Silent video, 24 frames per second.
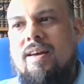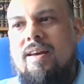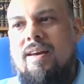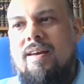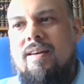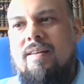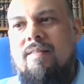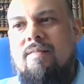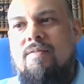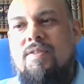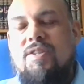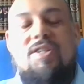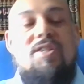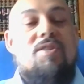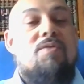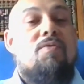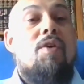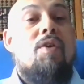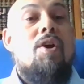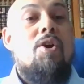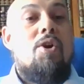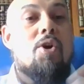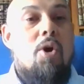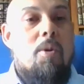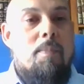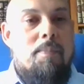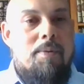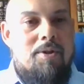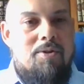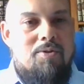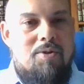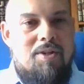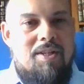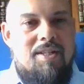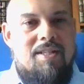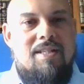uh, it is very
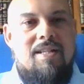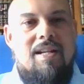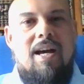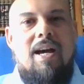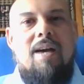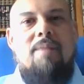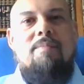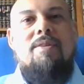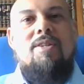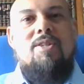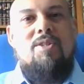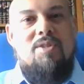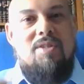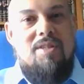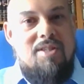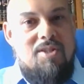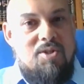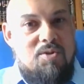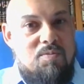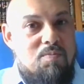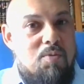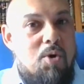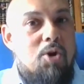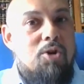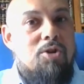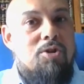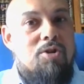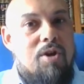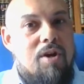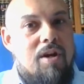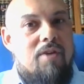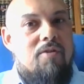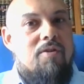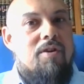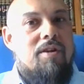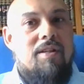open to Islam, it is more
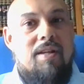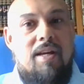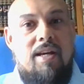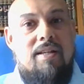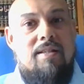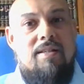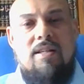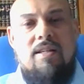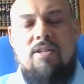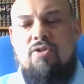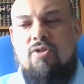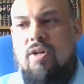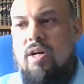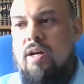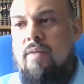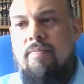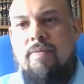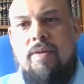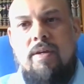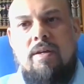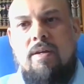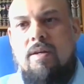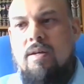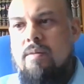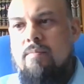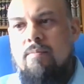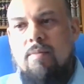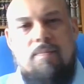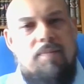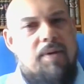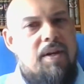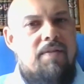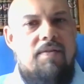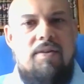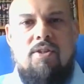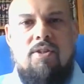tolerant, et cetera.
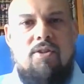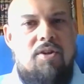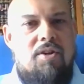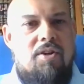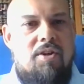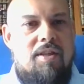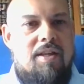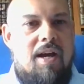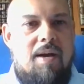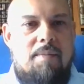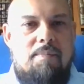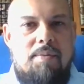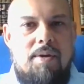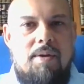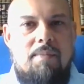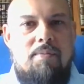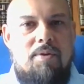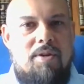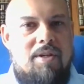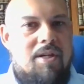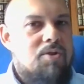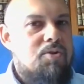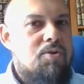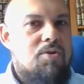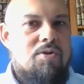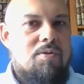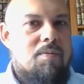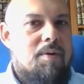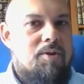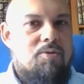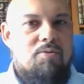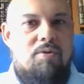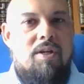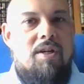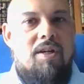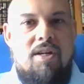But believe it or not, there are people that talk
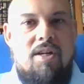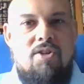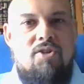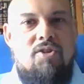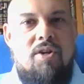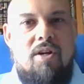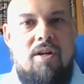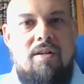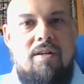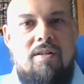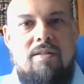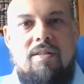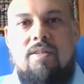about doing hijrah.